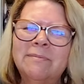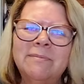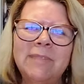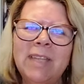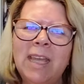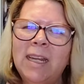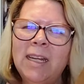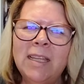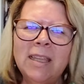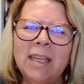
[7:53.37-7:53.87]

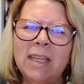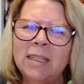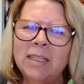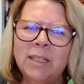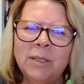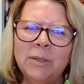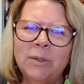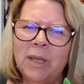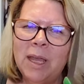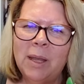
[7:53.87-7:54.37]
anything that
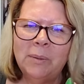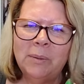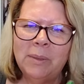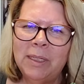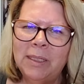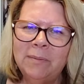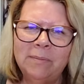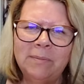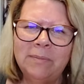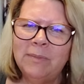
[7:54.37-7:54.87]
you cut
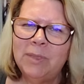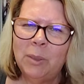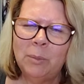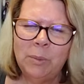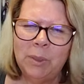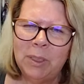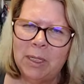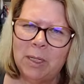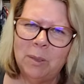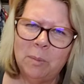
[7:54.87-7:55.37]
with, don't
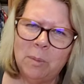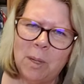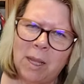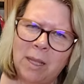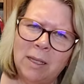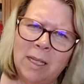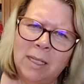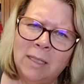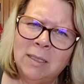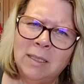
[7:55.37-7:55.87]
put it
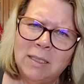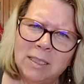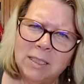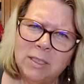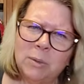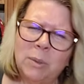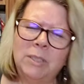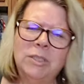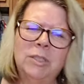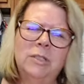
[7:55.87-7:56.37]
in the
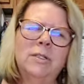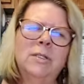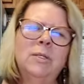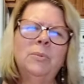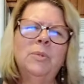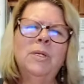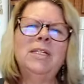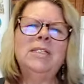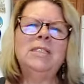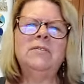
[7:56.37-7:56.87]
dishwasher. And the
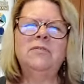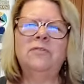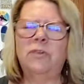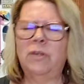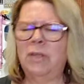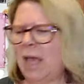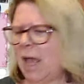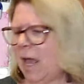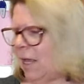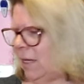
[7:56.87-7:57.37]
reason for
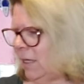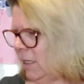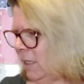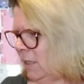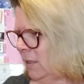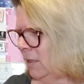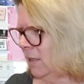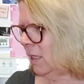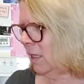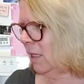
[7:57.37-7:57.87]
that
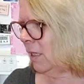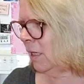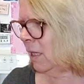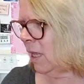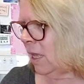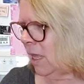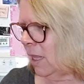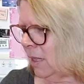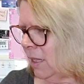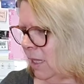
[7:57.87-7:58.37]
is the
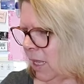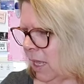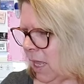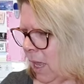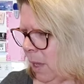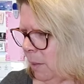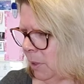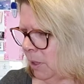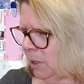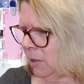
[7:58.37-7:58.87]

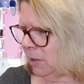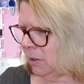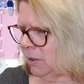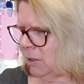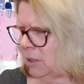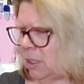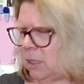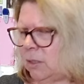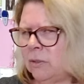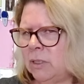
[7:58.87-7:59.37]
chemicals
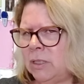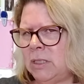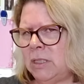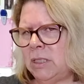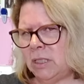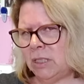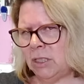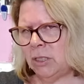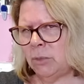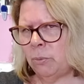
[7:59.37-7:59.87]
that are in
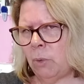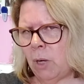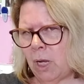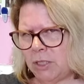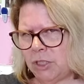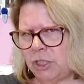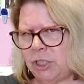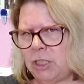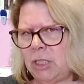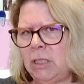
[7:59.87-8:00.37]

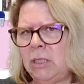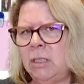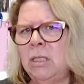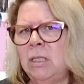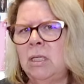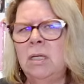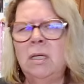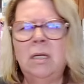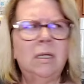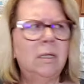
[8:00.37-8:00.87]

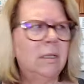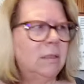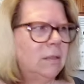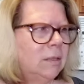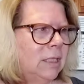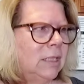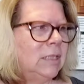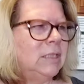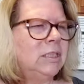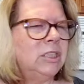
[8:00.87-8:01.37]

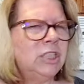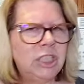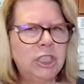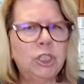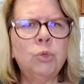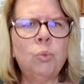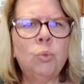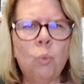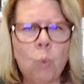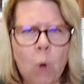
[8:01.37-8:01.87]
the
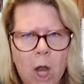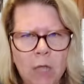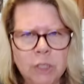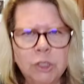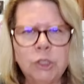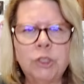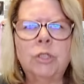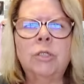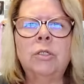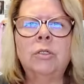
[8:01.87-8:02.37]

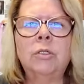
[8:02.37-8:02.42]
dishwasher